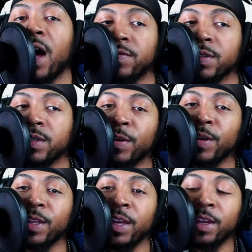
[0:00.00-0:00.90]
and
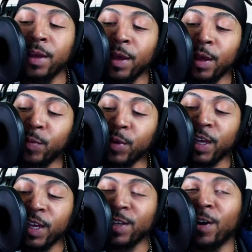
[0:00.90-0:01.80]
everything
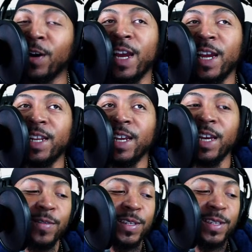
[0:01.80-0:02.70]
because all they did
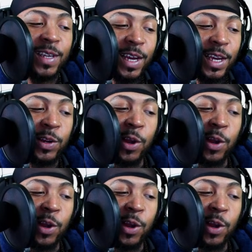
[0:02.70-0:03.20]
was, you know,